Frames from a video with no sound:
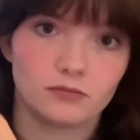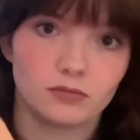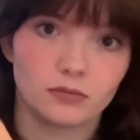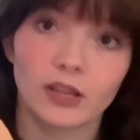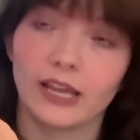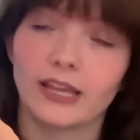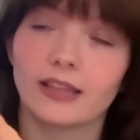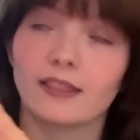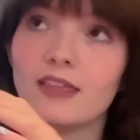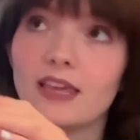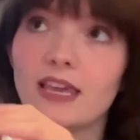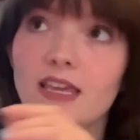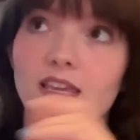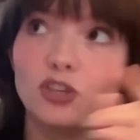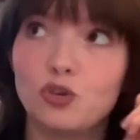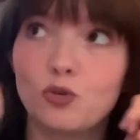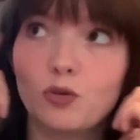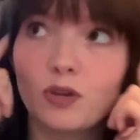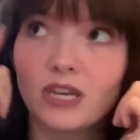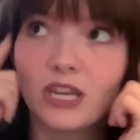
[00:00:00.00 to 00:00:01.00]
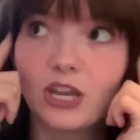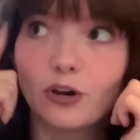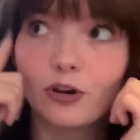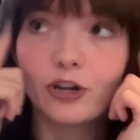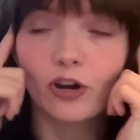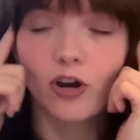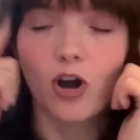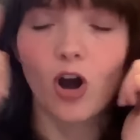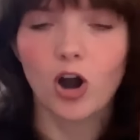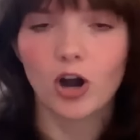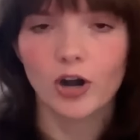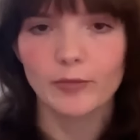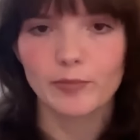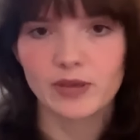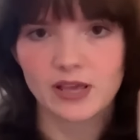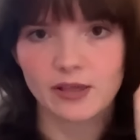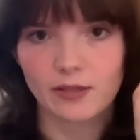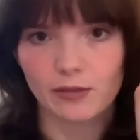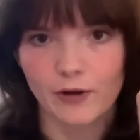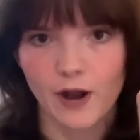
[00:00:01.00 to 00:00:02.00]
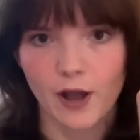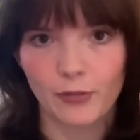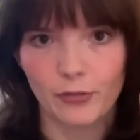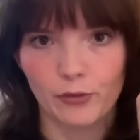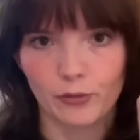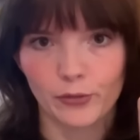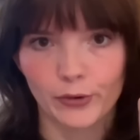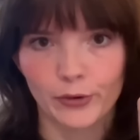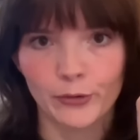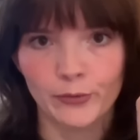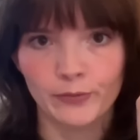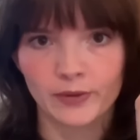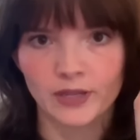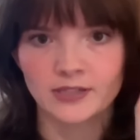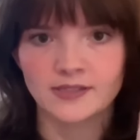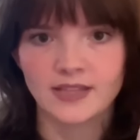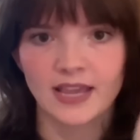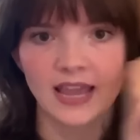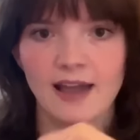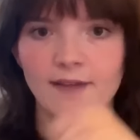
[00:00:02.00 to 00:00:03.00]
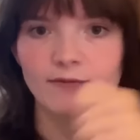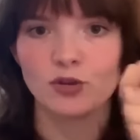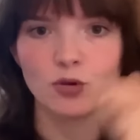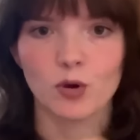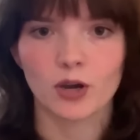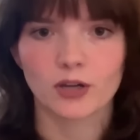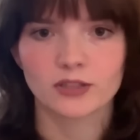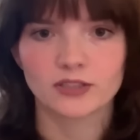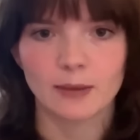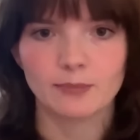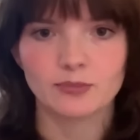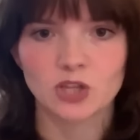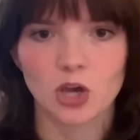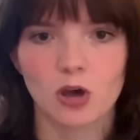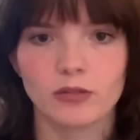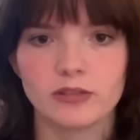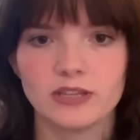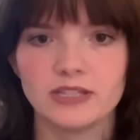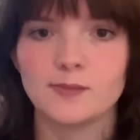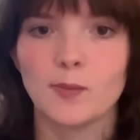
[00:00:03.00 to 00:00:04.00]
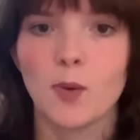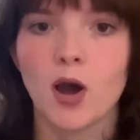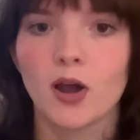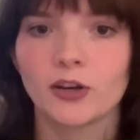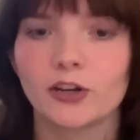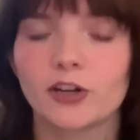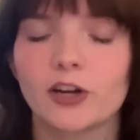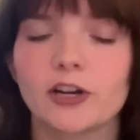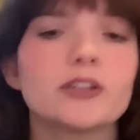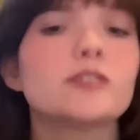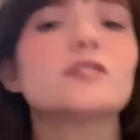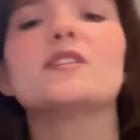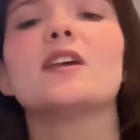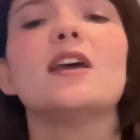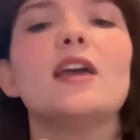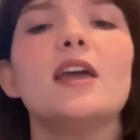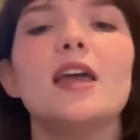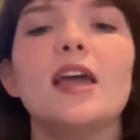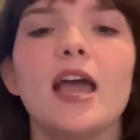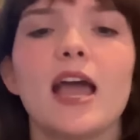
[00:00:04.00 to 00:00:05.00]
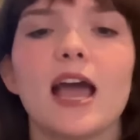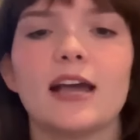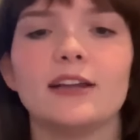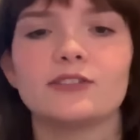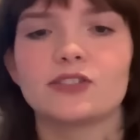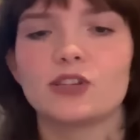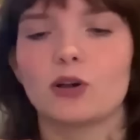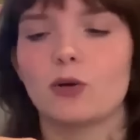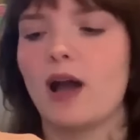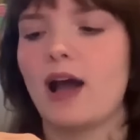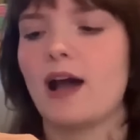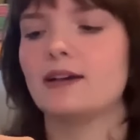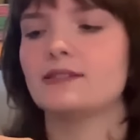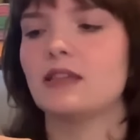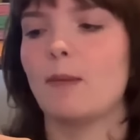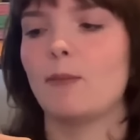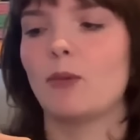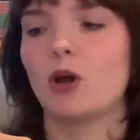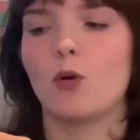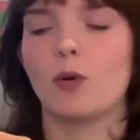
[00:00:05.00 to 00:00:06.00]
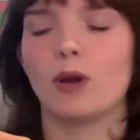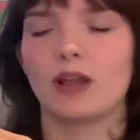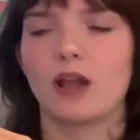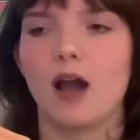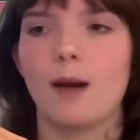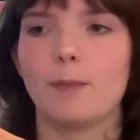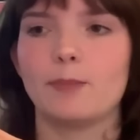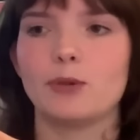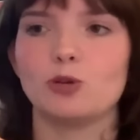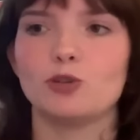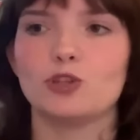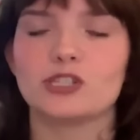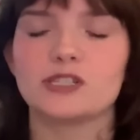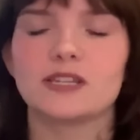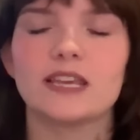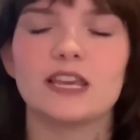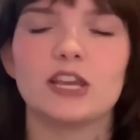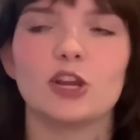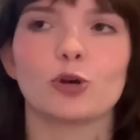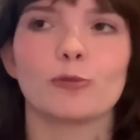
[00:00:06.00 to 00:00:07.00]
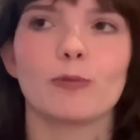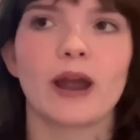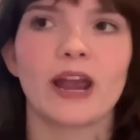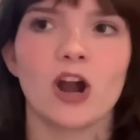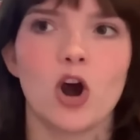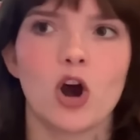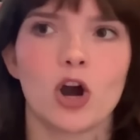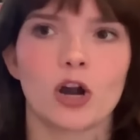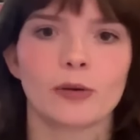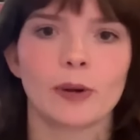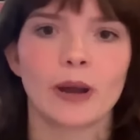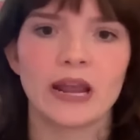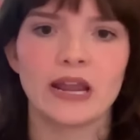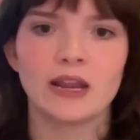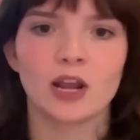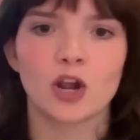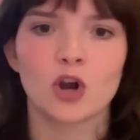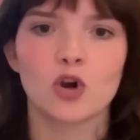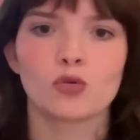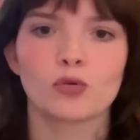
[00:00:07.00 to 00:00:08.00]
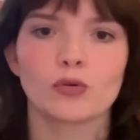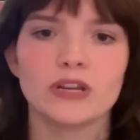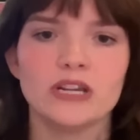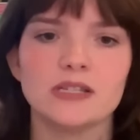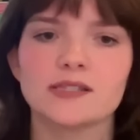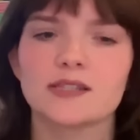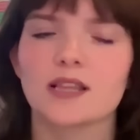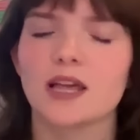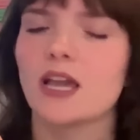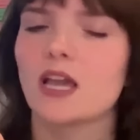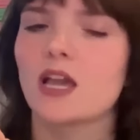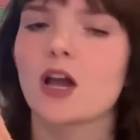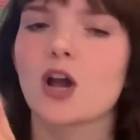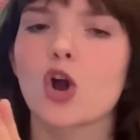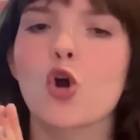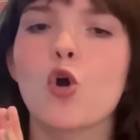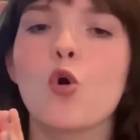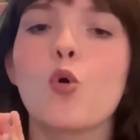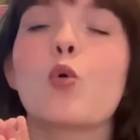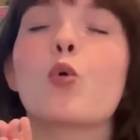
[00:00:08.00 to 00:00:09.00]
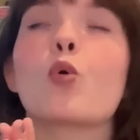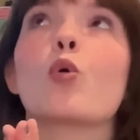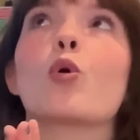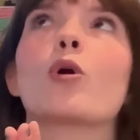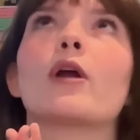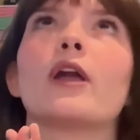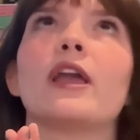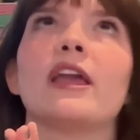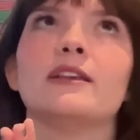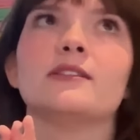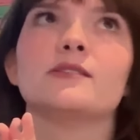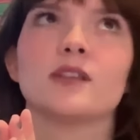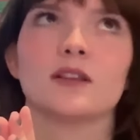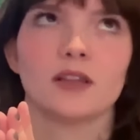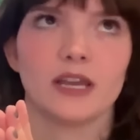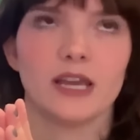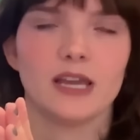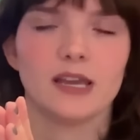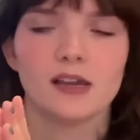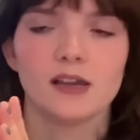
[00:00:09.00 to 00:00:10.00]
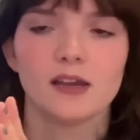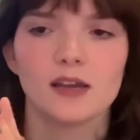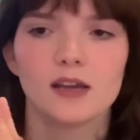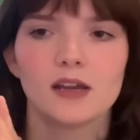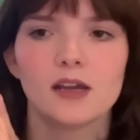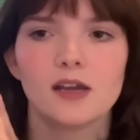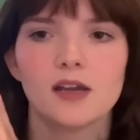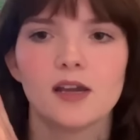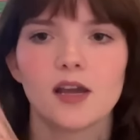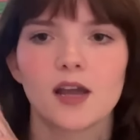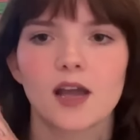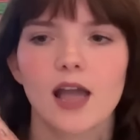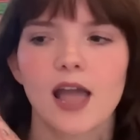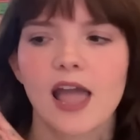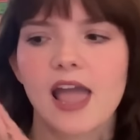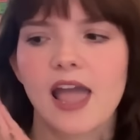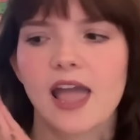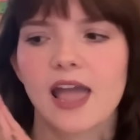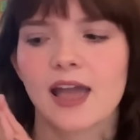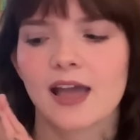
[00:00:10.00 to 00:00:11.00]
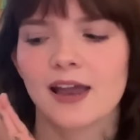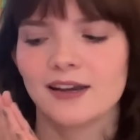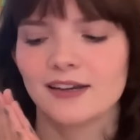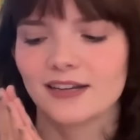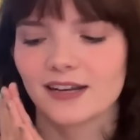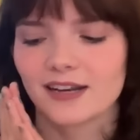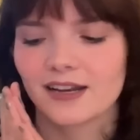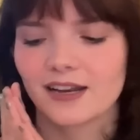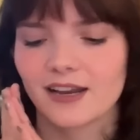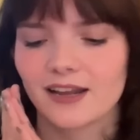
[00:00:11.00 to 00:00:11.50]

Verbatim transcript: like they you can hear your heartbeat throughout the room because they have you hooked up to all these monitors and so as i'm going up you just hear my heart rate increase like crazily and